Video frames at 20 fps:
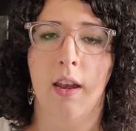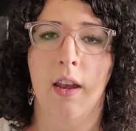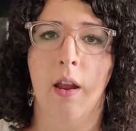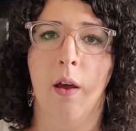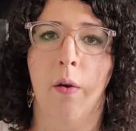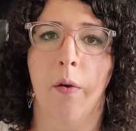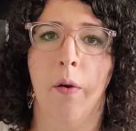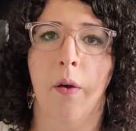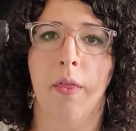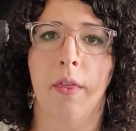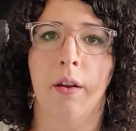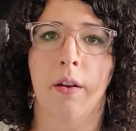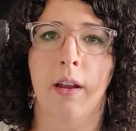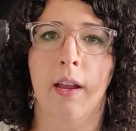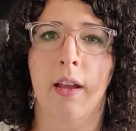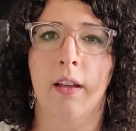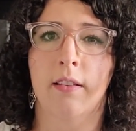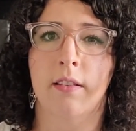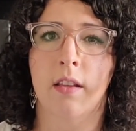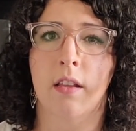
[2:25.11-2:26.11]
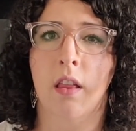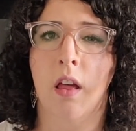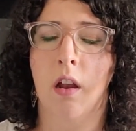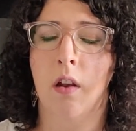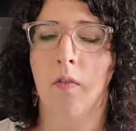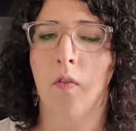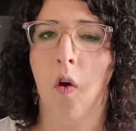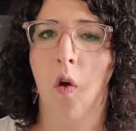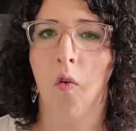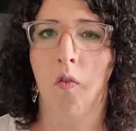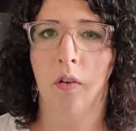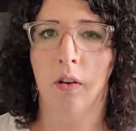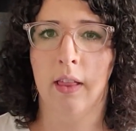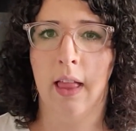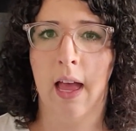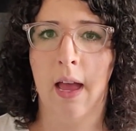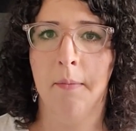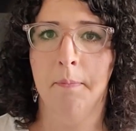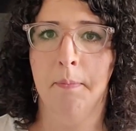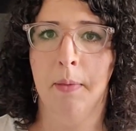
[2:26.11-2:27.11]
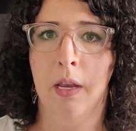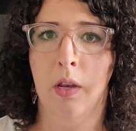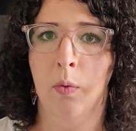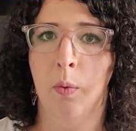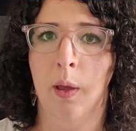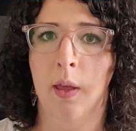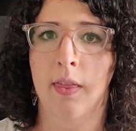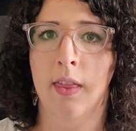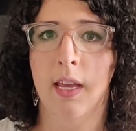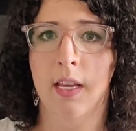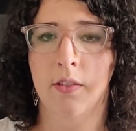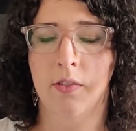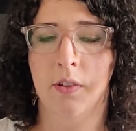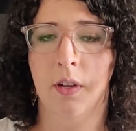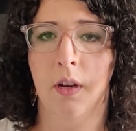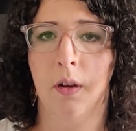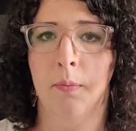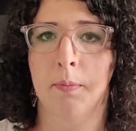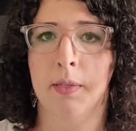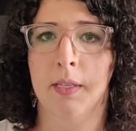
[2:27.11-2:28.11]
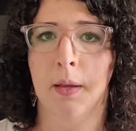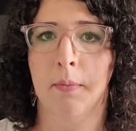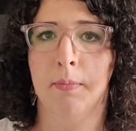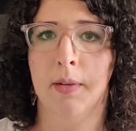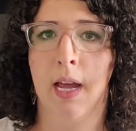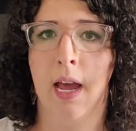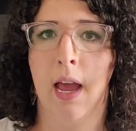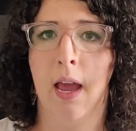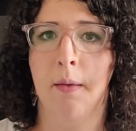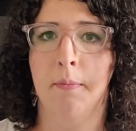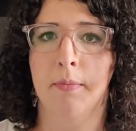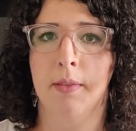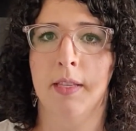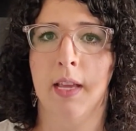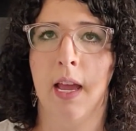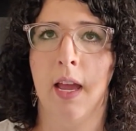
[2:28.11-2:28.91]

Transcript: Now, there is a lot of overlap between these terms sometimes,